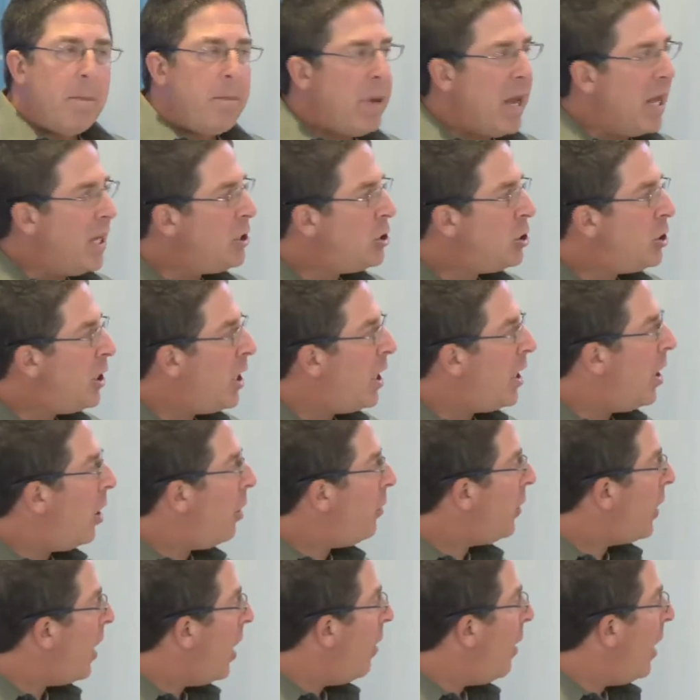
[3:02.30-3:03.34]
pension and
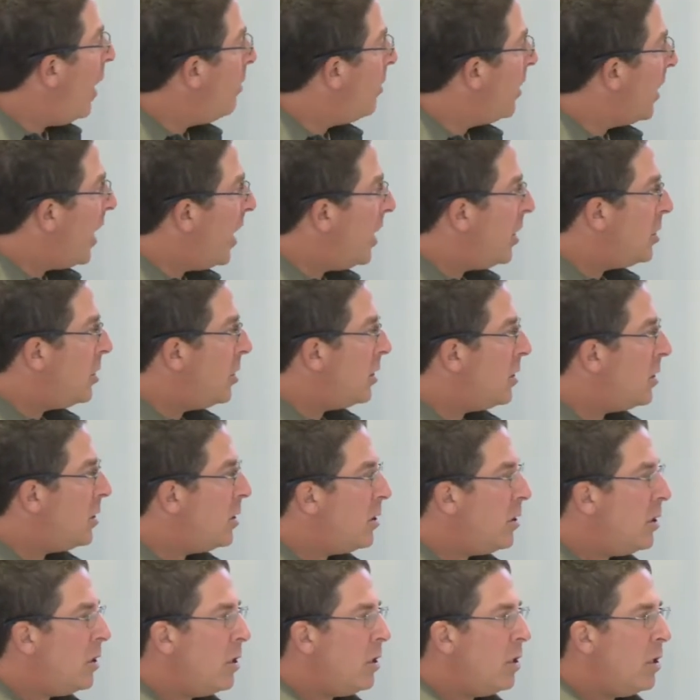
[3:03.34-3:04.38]
health care
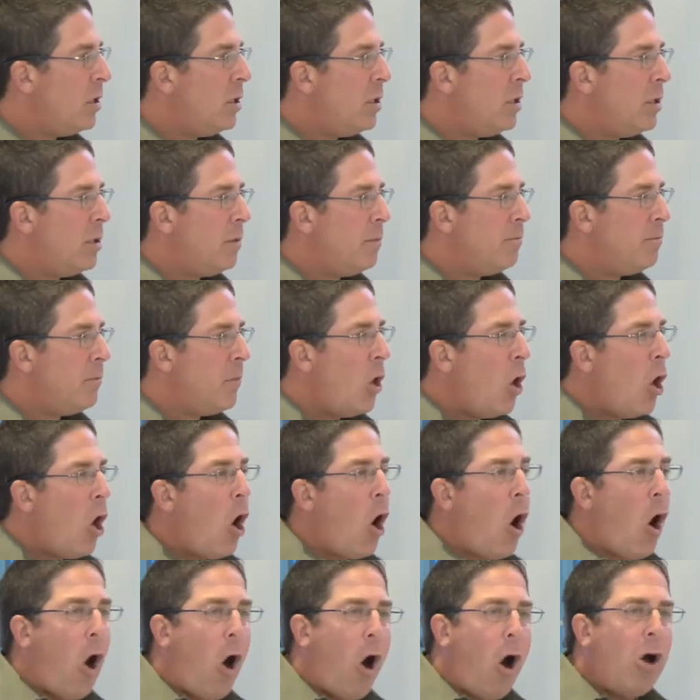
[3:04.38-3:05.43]
obligations.
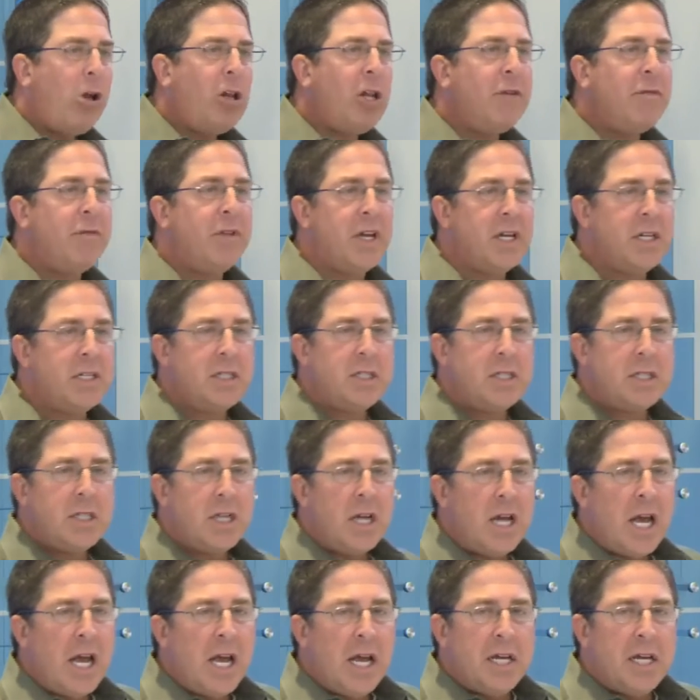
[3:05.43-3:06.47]
All of this
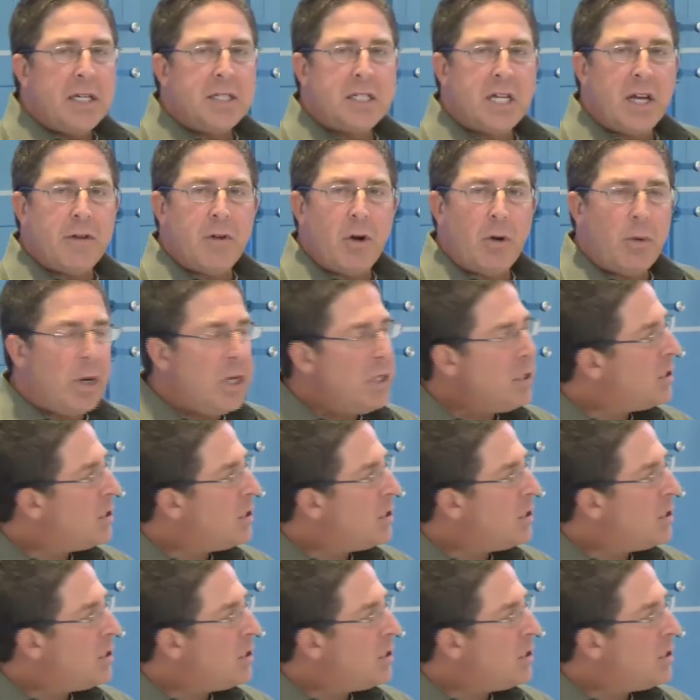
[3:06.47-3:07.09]
has tended